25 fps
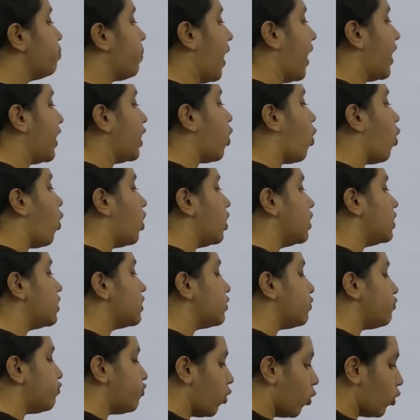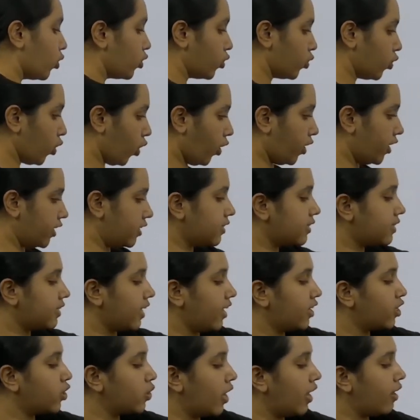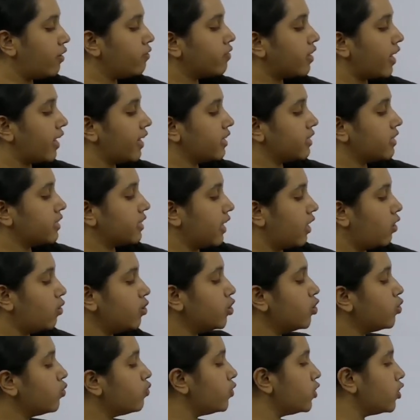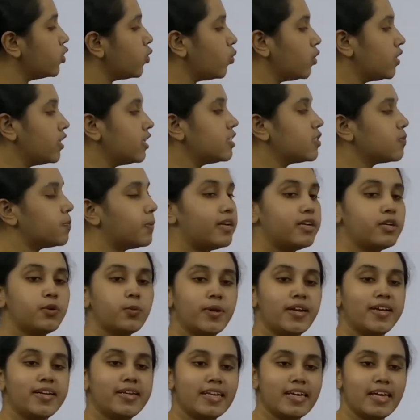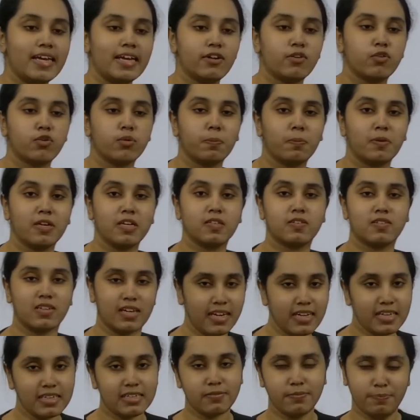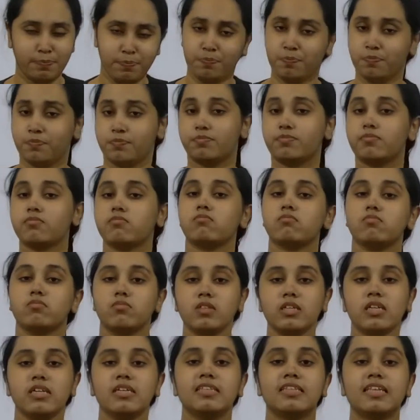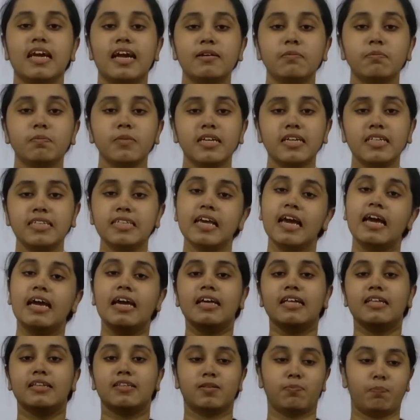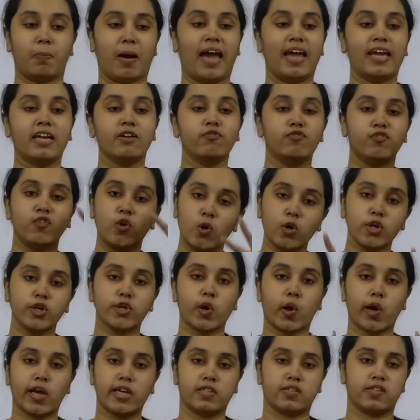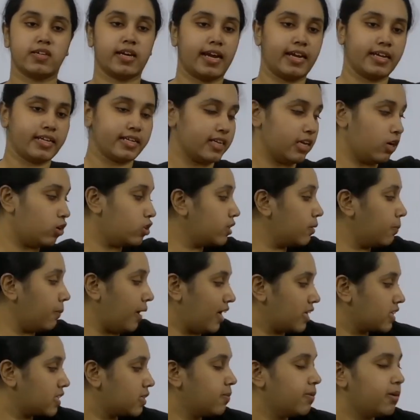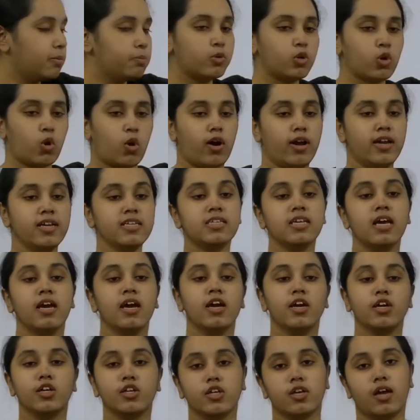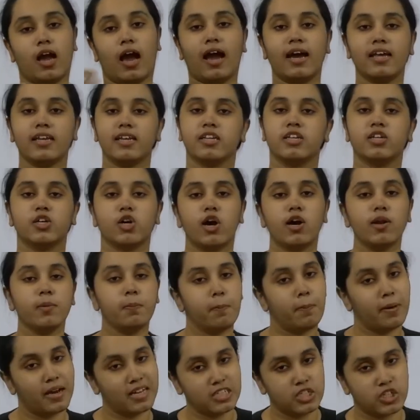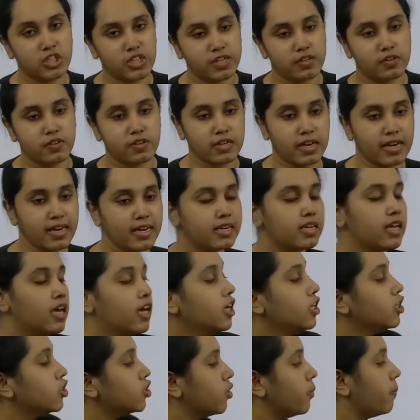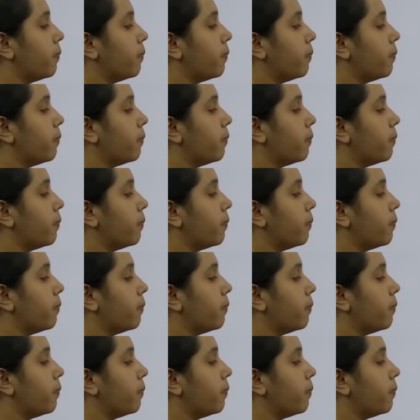buy all the four toys that you have right now, you would only spend 28 rupees, right? That means buying four toys right now, the maximum toys are in your budget, right? So